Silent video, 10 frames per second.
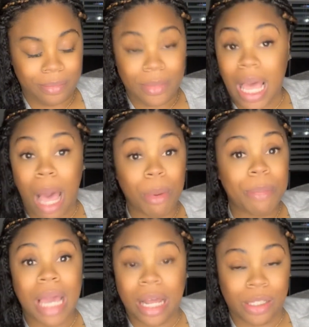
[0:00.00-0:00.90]
I'm gonna
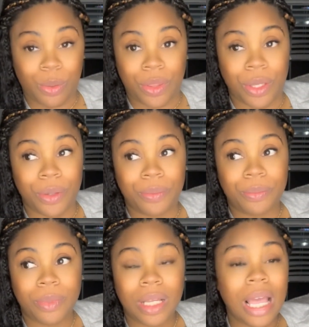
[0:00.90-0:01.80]
be honest with you.
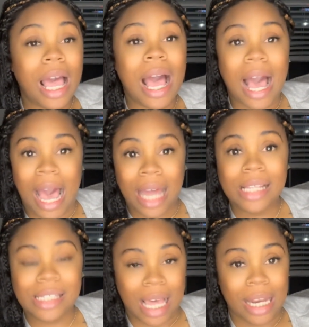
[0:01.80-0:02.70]
I
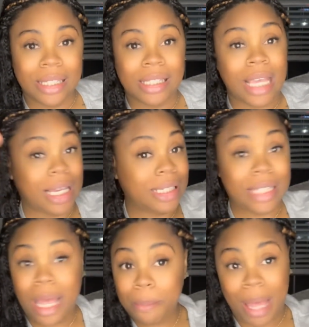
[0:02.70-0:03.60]
decided to take a
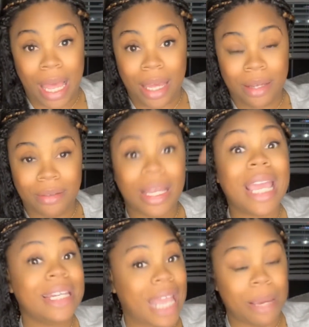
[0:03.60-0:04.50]
step back
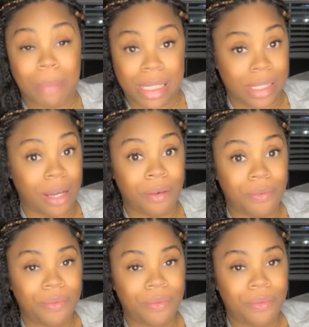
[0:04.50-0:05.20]
and date myself.